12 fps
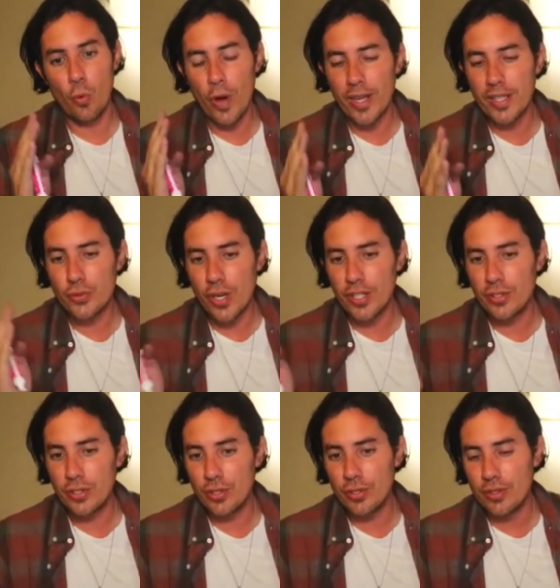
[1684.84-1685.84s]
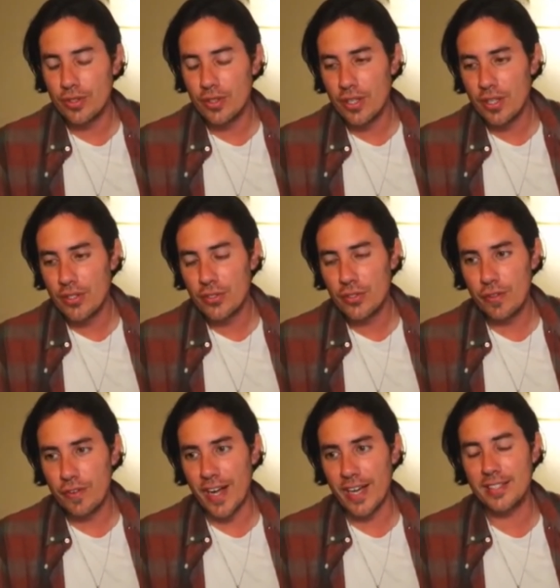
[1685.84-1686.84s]
What it's trying to do? To
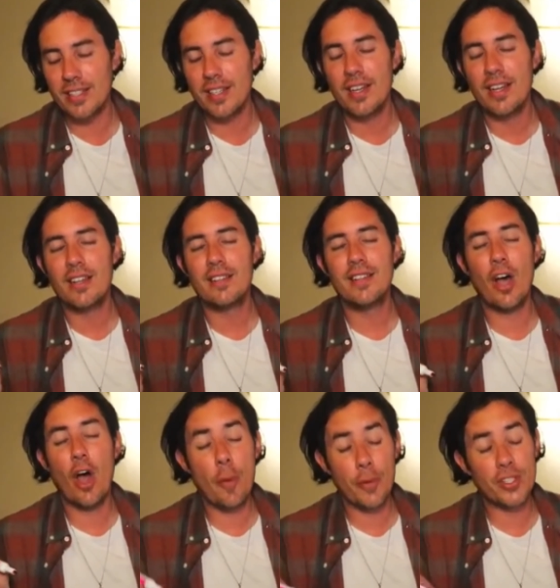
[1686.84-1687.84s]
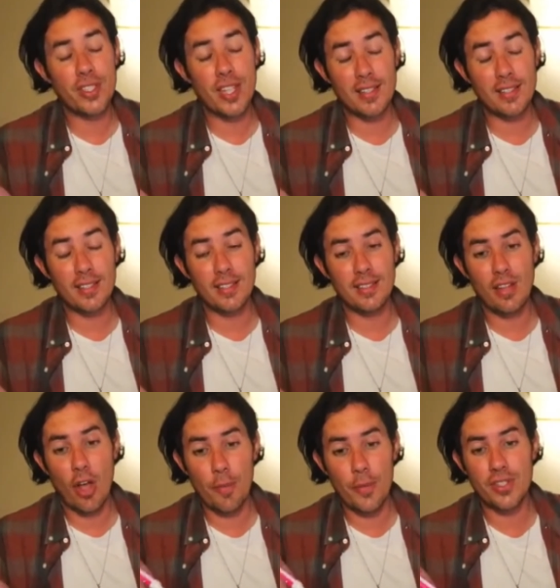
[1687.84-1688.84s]
find the homeostasis.
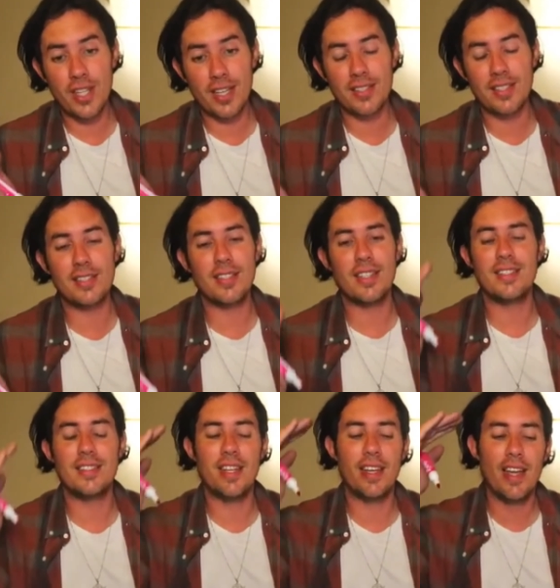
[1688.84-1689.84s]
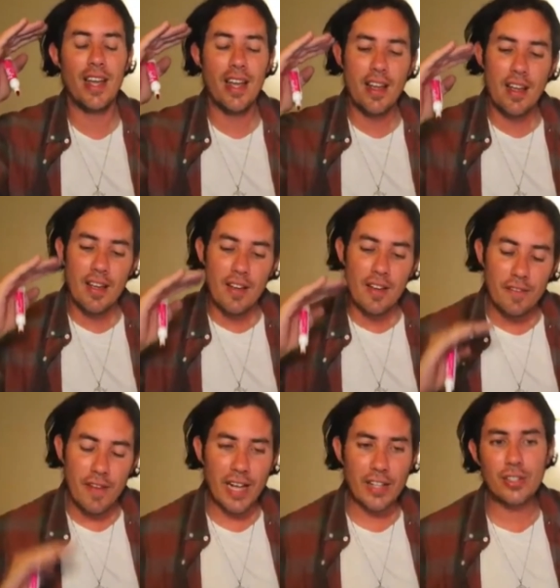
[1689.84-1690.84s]
Homeostasis is the
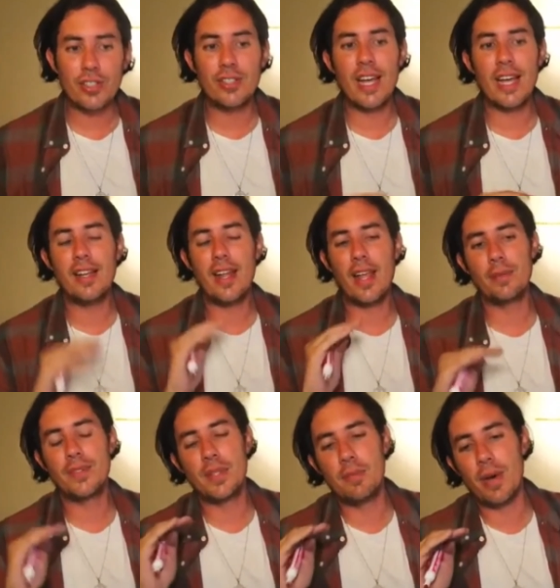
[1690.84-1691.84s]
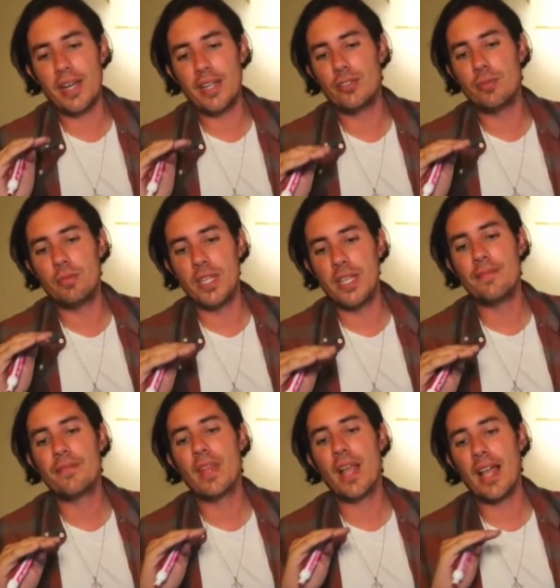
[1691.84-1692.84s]
factor that helps the body to
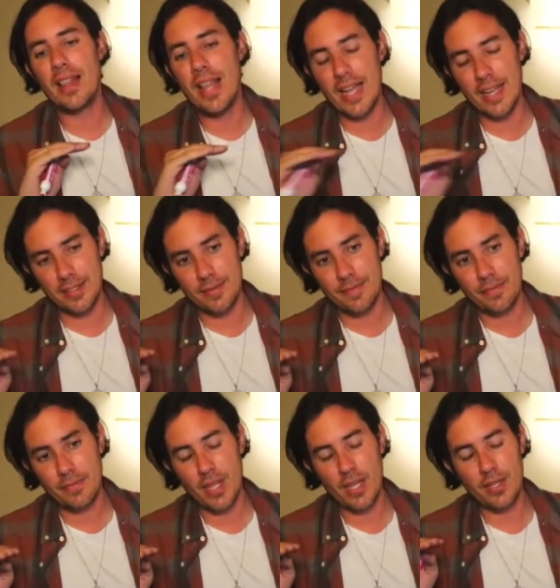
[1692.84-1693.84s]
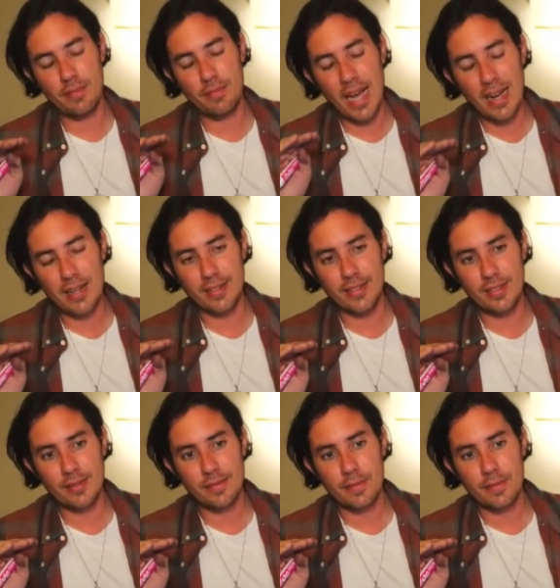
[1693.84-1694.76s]
be aligned, in balance.